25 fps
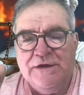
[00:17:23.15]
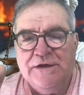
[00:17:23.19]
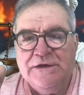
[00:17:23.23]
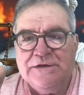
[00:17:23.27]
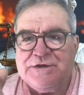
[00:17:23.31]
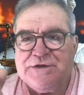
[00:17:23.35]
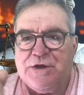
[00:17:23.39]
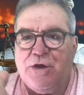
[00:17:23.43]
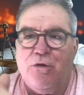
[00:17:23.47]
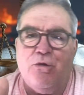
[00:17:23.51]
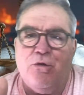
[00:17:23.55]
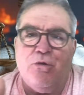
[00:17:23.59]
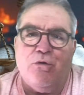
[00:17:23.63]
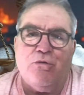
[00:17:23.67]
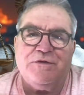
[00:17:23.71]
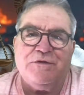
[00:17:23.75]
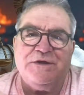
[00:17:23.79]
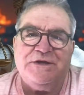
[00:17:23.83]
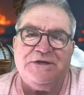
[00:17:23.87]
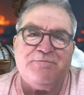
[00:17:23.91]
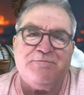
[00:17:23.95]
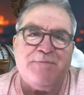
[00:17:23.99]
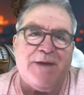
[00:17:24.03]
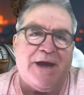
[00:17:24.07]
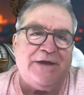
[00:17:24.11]
So all
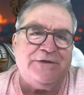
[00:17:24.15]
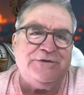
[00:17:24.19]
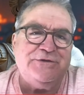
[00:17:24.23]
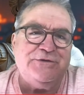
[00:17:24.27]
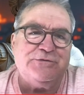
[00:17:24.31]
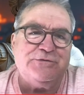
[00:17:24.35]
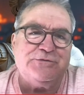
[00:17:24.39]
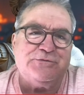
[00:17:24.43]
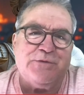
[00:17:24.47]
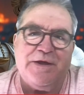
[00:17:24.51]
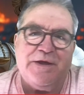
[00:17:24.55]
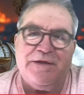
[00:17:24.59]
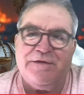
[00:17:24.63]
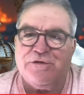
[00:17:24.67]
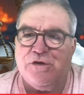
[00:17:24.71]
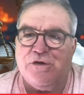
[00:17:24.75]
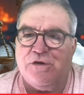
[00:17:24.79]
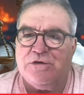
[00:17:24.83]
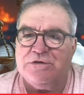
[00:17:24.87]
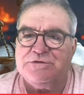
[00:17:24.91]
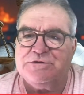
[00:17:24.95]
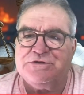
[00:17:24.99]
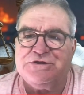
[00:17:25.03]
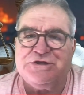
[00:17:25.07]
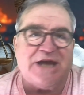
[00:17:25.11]
these manuals where they've
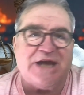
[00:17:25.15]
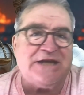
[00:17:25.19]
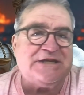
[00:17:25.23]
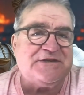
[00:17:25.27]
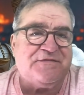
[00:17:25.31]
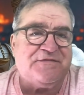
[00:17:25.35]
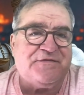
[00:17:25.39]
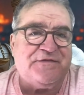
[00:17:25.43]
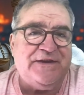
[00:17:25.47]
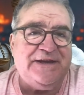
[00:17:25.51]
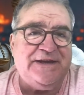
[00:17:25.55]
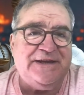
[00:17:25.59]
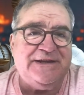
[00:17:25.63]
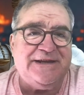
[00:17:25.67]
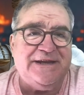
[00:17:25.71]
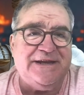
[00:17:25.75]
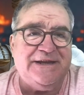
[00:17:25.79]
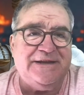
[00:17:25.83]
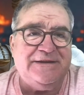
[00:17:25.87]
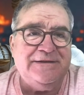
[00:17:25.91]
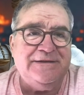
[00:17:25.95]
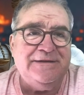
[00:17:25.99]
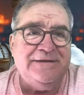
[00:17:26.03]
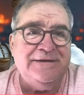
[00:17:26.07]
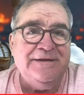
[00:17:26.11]
got chest
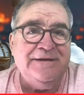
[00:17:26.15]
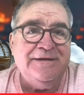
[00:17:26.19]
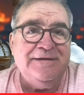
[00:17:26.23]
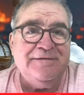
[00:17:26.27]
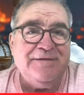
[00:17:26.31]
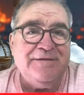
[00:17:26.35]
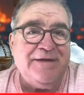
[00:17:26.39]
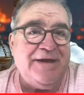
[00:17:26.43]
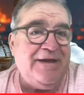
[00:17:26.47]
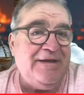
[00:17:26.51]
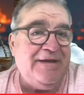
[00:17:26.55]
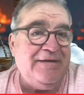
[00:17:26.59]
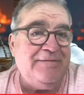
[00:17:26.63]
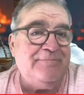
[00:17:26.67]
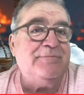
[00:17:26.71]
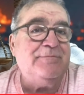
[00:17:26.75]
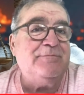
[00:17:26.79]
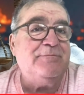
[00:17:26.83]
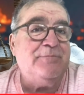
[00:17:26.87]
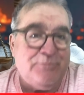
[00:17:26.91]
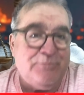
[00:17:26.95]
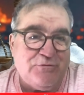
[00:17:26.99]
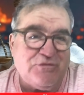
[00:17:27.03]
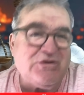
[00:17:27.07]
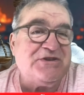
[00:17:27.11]
feeding, they're
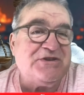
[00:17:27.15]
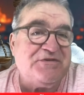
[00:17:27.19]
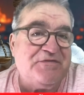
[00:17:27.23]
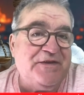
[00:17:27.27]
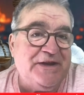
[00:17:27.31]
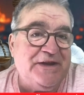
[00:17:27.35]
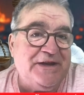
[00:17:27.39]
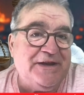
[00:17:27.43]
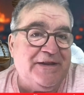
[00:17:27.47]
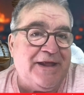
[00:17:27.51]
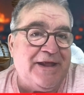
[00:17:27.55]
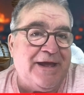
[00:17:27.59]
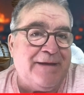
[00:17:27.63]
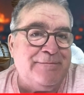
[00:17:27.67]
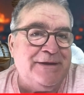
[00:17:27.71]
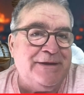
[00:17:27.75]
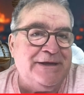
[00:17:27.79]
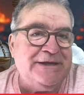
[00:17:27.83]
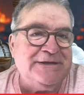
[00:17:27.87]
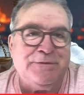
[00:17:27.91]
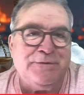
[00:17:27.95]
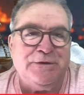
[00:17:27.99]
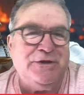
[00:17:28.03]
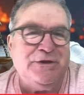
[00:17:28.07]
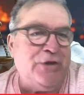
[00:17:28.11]
breastfeeding, that
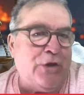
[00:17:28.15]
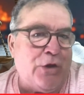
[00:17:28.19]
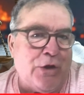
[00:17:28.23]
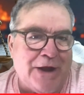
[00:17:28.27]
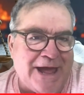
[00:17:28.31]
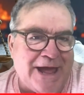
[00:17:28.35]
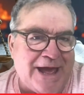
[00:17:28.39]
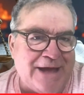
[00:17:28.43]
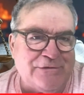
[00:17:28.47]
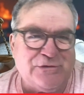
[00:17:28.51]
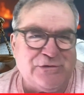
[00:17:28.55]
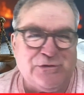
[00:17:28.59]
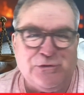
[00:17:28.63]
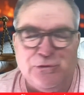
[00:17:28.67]
means, but you're not allowed to